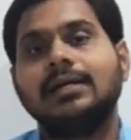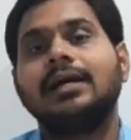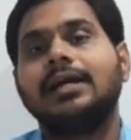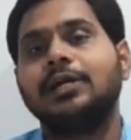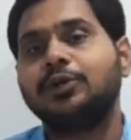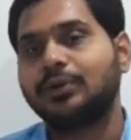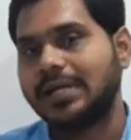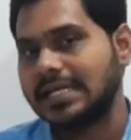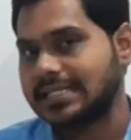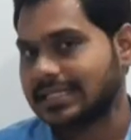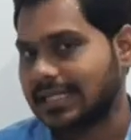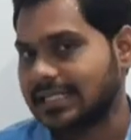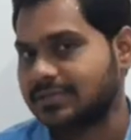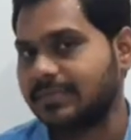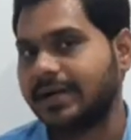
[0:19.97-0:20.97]
In today's
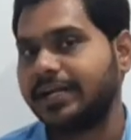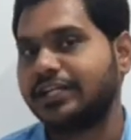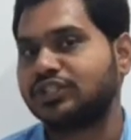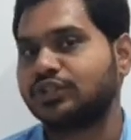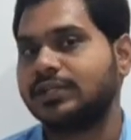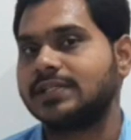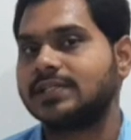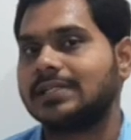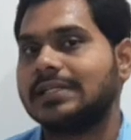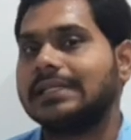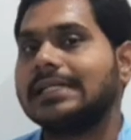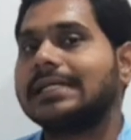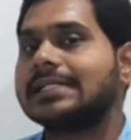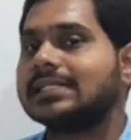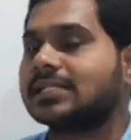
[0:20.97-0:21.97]
class my dear students,
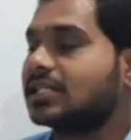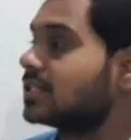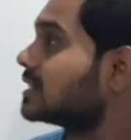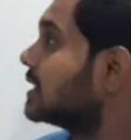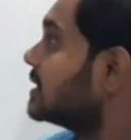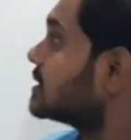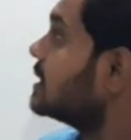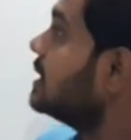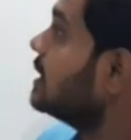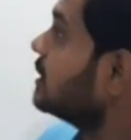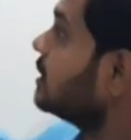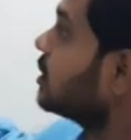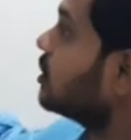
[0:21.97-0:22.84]
let's discuss the